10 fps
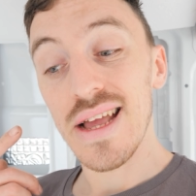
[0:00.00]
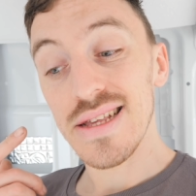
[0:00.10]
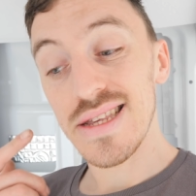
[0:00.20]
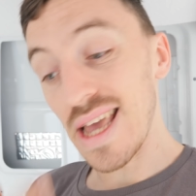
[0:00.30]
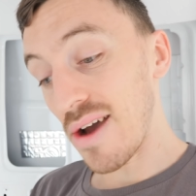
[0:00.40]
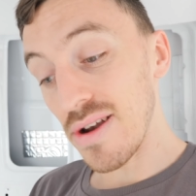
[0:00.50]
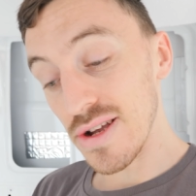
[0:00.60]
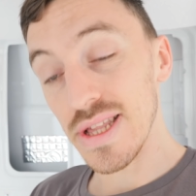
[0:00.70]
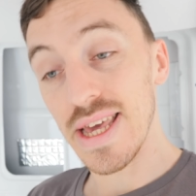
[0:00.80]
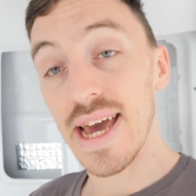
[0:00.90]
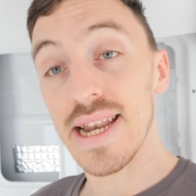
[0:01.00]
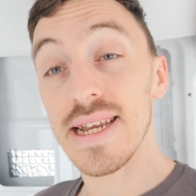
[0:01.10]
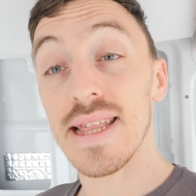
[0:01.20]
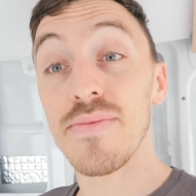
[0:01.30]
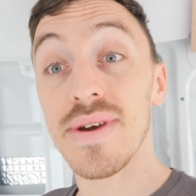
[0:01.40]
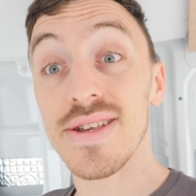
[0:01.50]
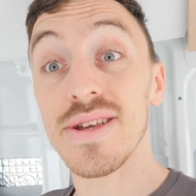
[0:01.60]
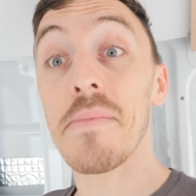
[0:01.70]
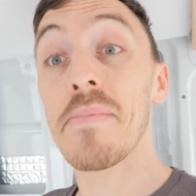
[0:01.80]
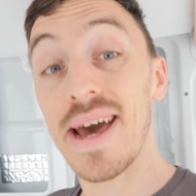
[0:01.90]
see how it looks at the end, and then we can
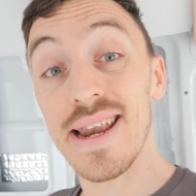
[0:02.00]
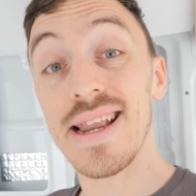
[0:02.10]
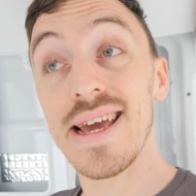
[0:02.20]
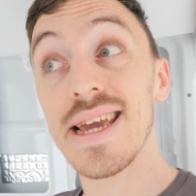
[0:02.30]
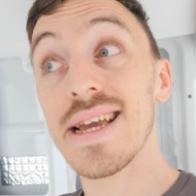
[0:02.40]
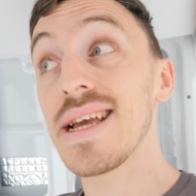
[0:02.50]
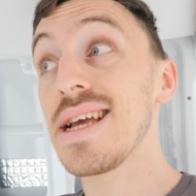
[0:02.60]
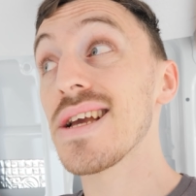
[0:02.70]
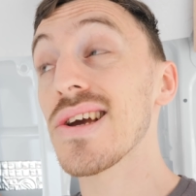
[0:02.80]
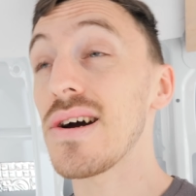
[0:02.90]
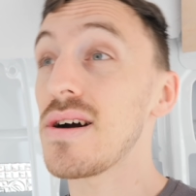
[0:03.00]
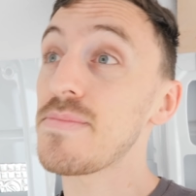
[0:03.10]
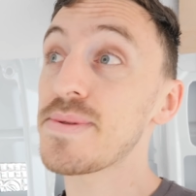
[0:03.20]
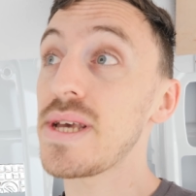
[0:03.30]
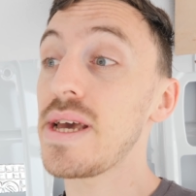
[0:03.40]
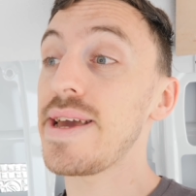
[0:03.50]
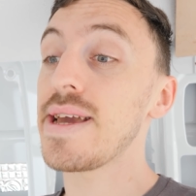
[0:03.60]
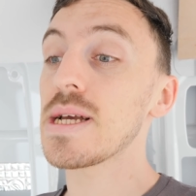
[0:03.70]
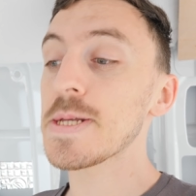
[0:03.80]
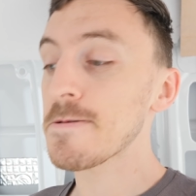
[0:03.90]
start paneling,
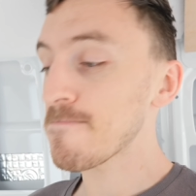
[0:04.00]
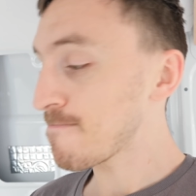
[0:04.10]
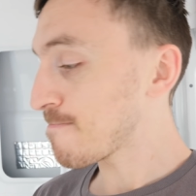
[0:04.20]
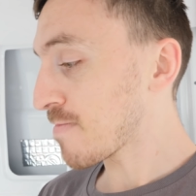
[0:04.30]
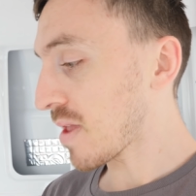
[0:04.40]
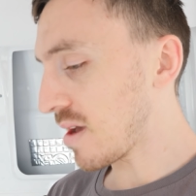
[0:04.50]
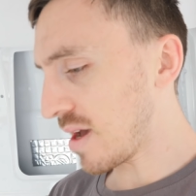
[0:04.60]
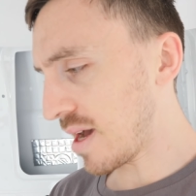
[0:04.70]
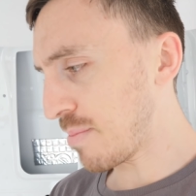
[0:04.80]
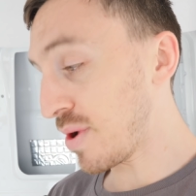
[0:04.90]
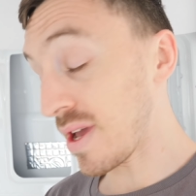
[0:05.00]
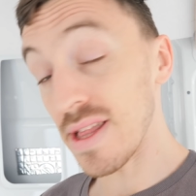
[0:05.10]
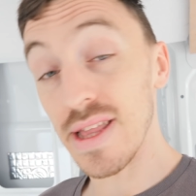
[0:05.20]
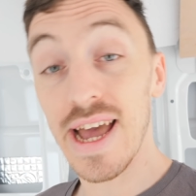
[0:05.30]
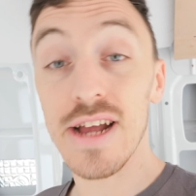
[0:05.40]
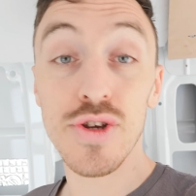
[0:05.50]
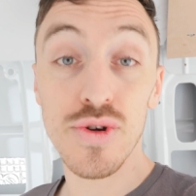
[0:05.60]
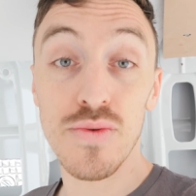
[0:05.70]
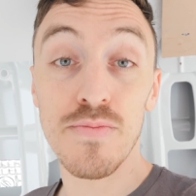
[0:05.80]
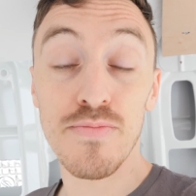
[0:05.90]
carpeting, putting in the
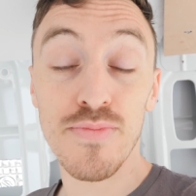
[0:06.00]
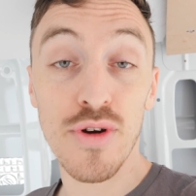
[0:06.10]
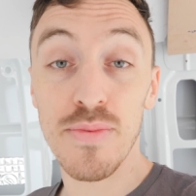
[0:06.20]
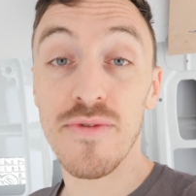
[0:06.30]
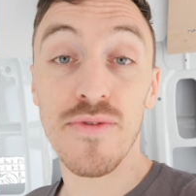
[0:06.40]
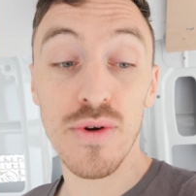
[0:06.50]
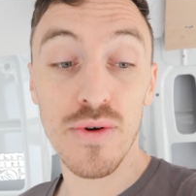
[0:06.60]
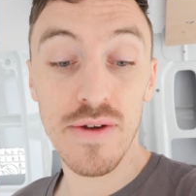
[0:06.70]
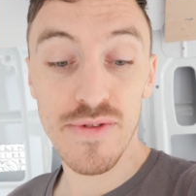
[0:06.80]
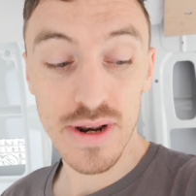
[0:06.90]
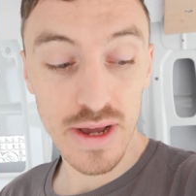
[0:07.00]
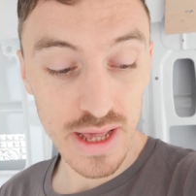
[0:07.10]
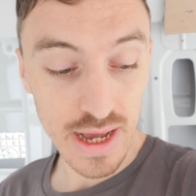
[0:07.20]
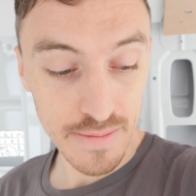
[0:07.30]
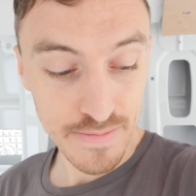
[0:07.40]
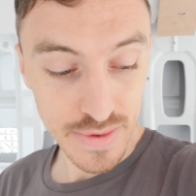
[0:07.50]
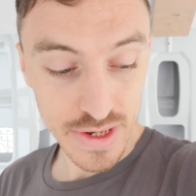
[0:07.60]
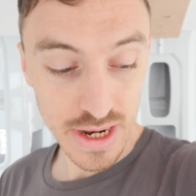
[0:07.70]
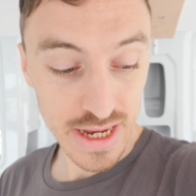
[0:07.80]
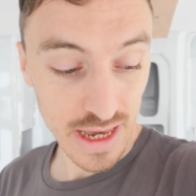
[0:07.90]
actual proper floor and everything like that.
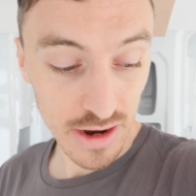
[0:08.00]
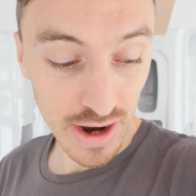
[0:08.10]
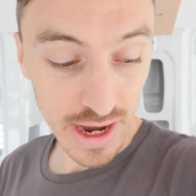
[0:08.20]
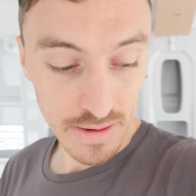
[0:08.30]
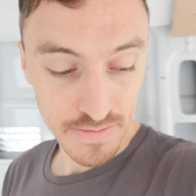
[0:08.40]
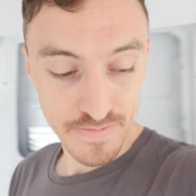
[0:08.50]
So let's get cracking.